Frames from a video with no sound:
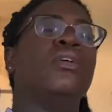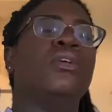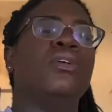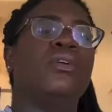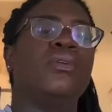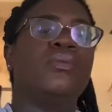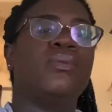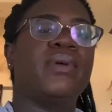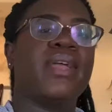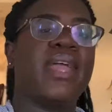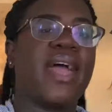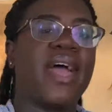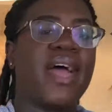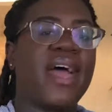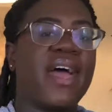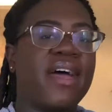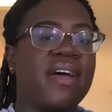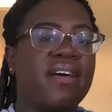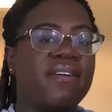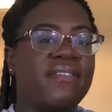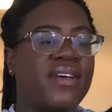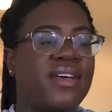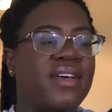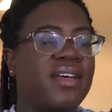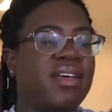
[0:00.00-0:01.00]
we
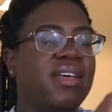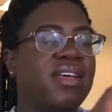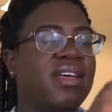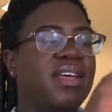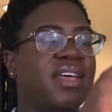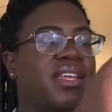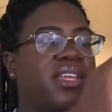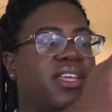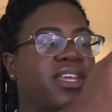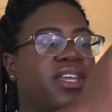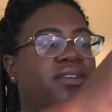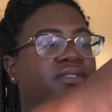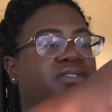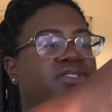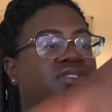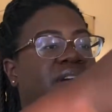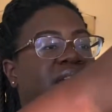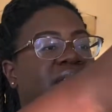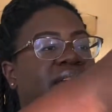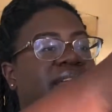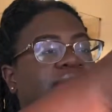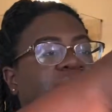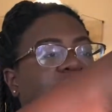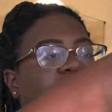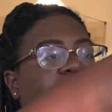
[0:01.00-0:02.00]
have a cute
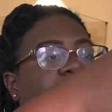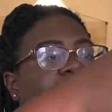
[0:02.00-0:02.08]
dress,